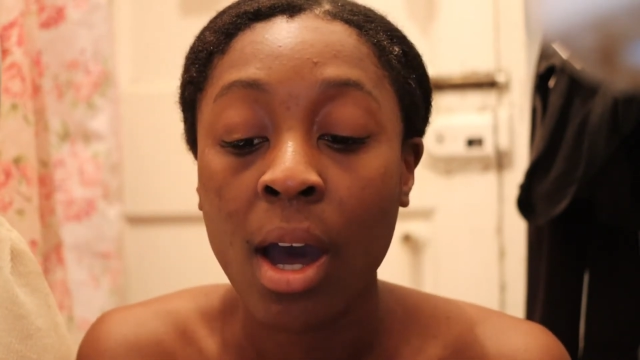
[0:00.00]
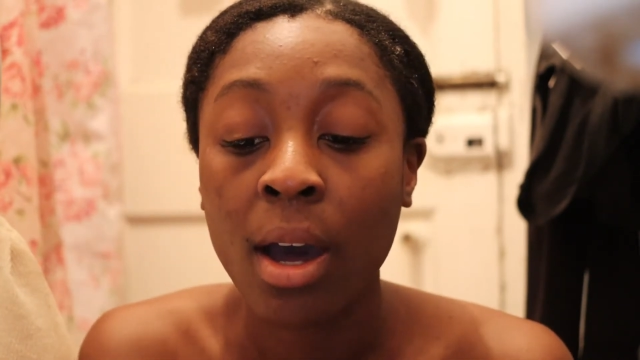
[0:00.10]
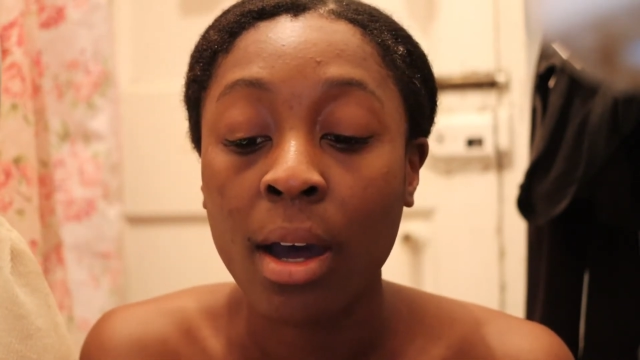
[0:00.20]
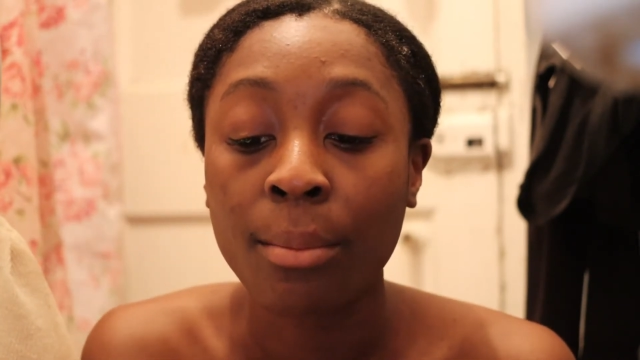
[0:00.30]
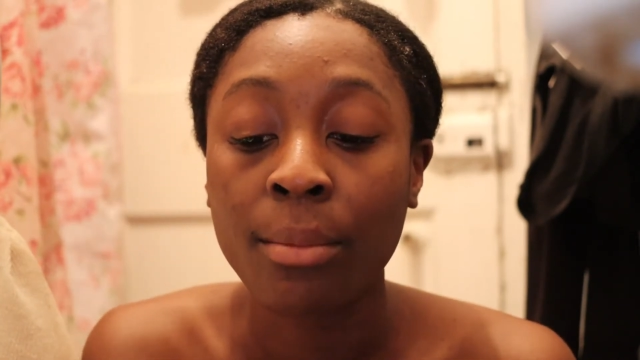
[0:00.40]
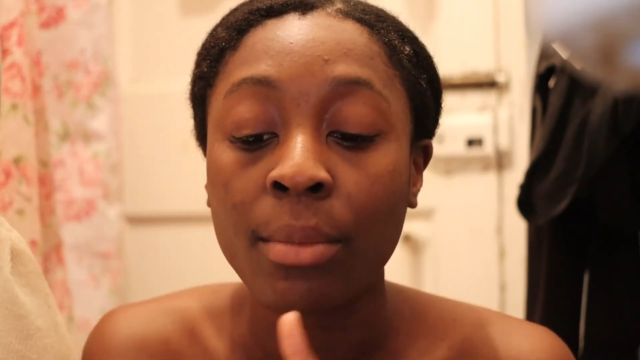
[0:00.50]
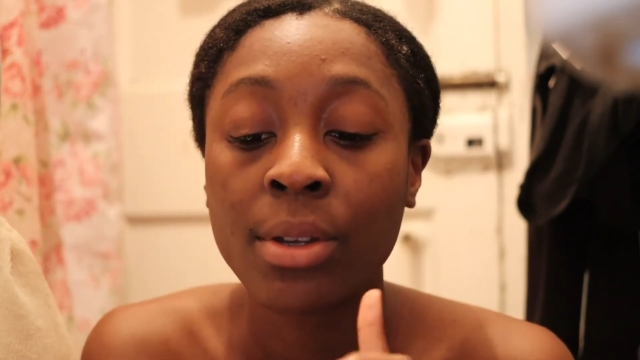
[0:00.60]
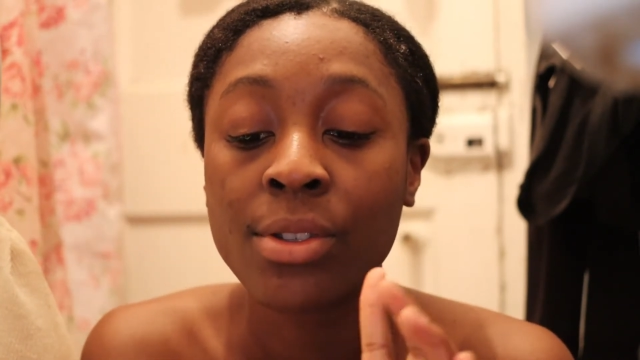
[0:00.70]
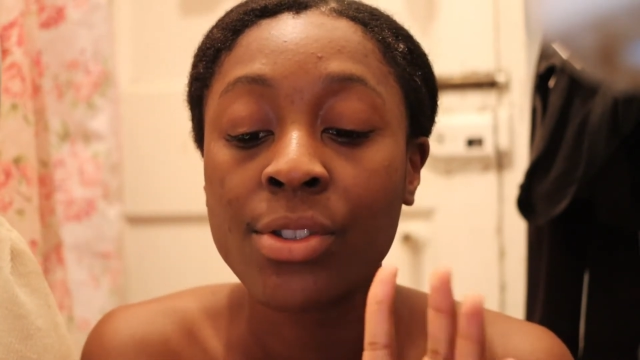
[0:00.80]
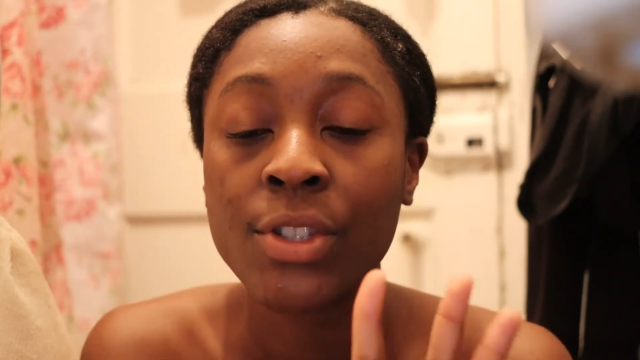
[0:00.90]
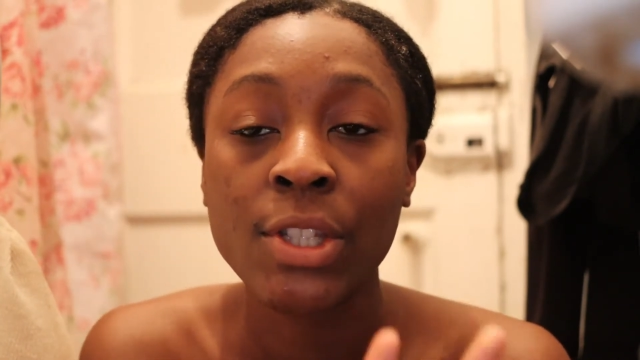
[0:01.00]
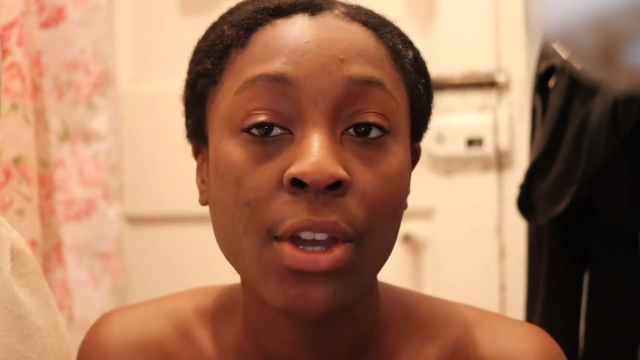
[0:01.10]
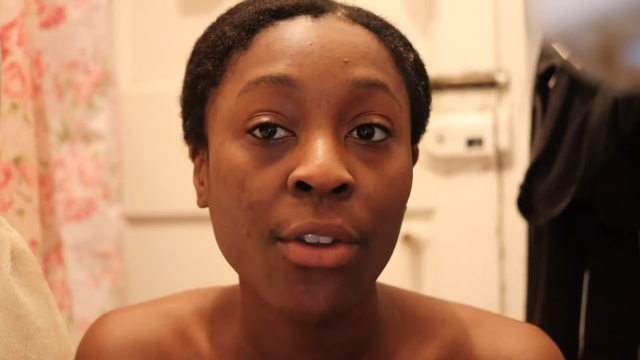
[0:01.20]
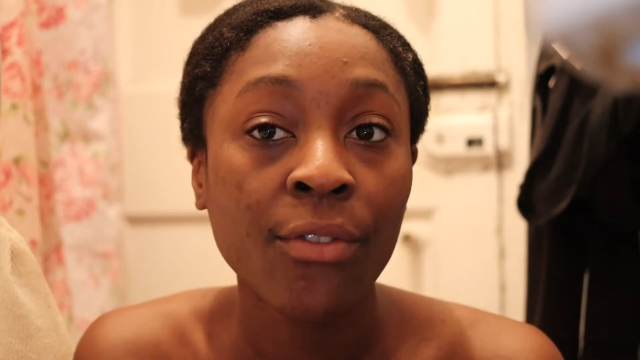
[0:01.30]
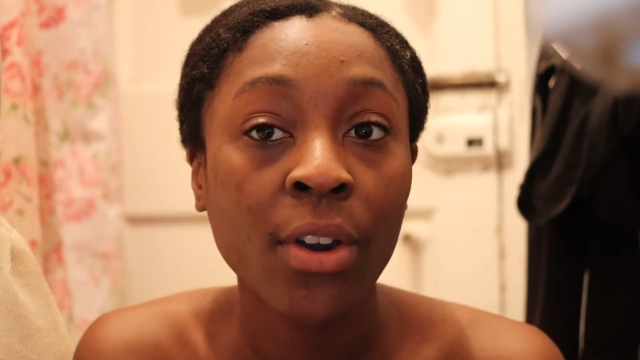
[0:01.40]
Um,
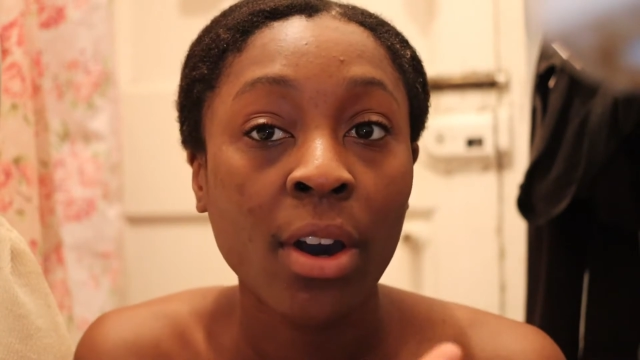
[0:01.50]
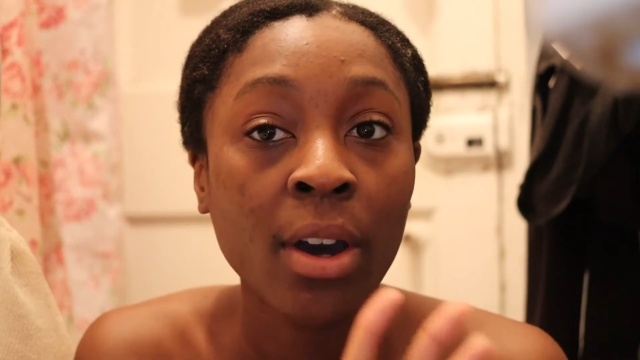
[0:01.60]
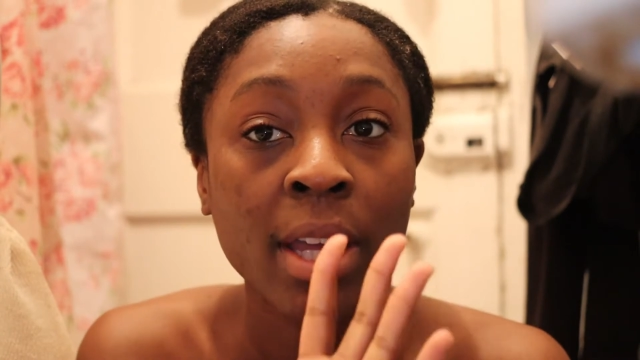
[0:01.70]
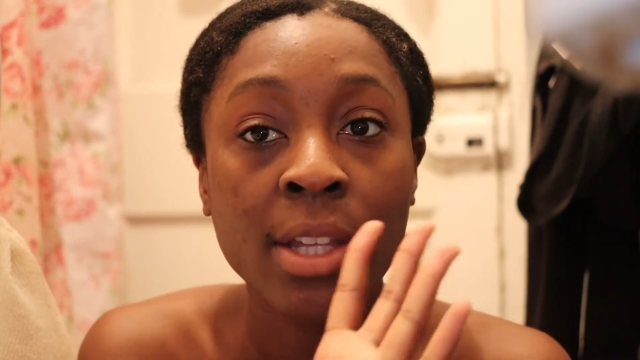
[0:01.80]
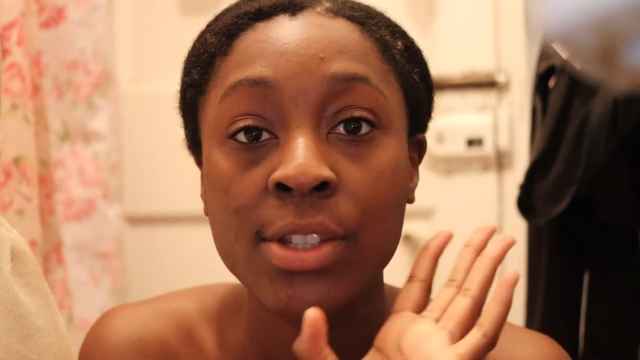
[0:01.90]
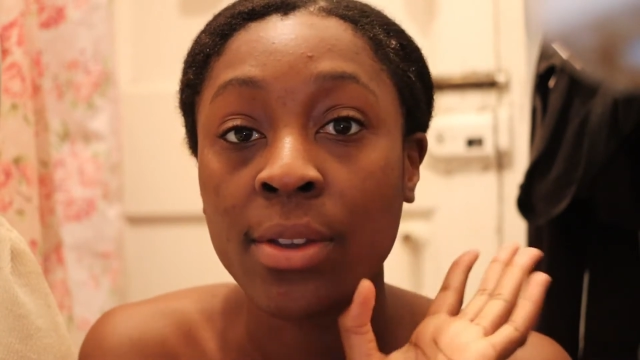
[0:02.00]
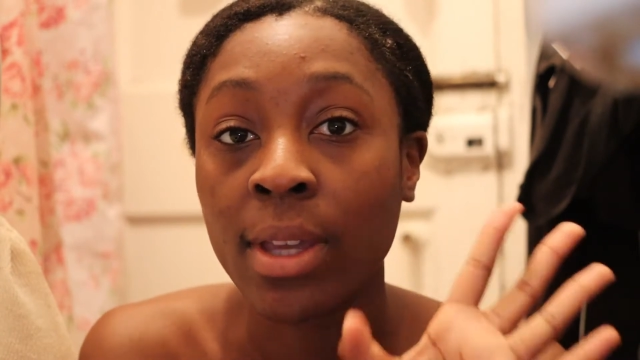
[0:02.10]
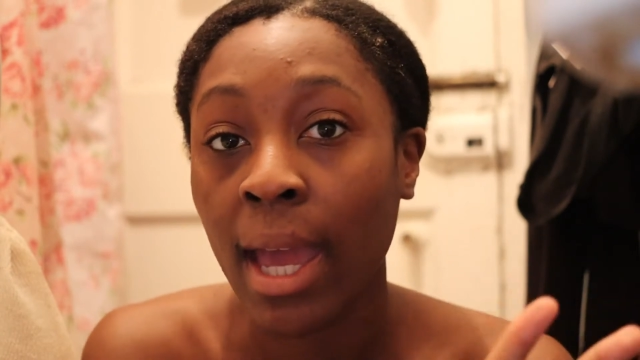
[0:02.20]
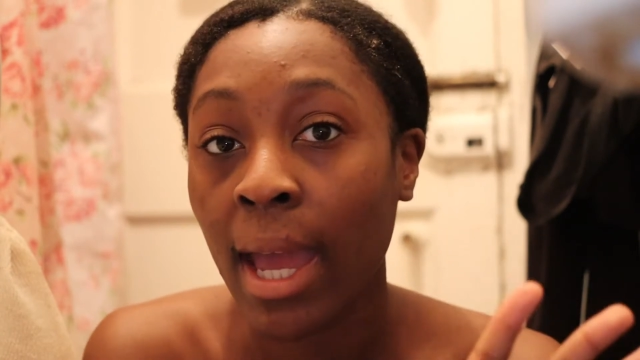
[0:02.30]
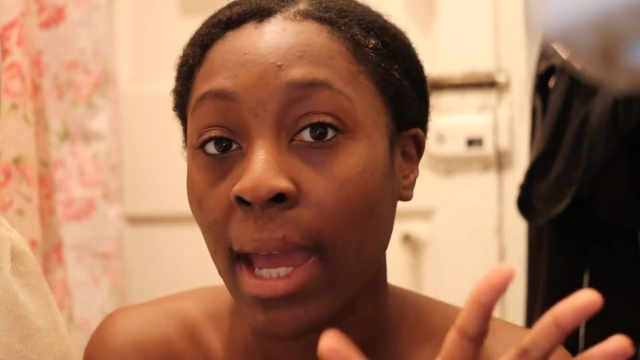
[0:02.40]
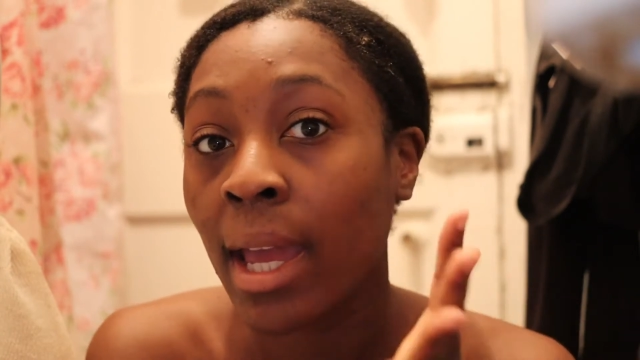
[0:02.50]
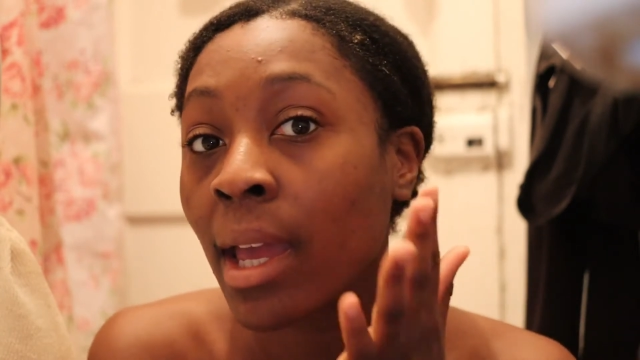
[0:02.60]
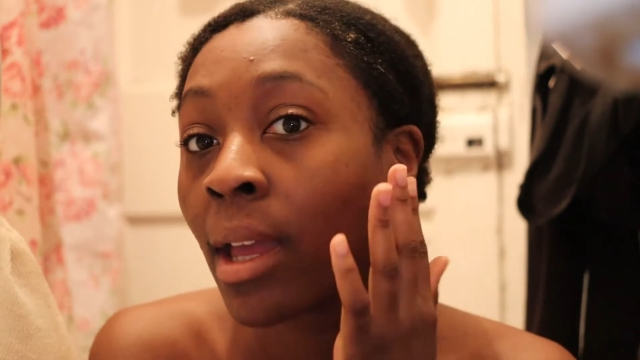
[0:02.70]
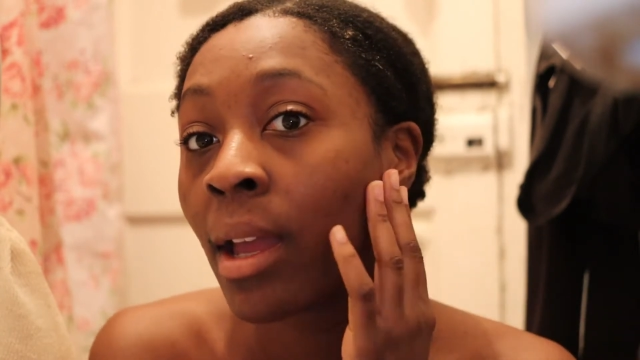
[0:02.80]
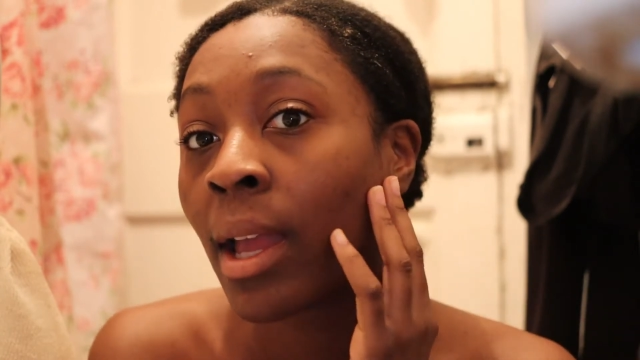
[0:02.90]
so far it's
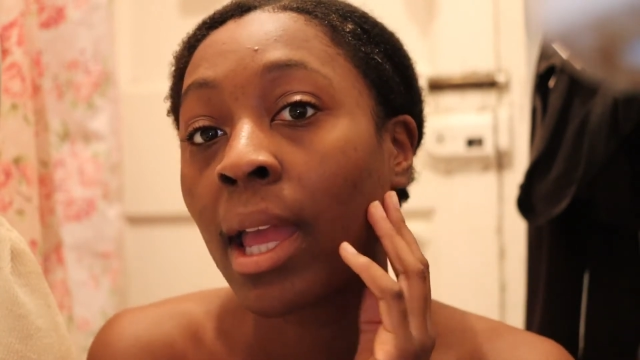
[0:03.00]
okay.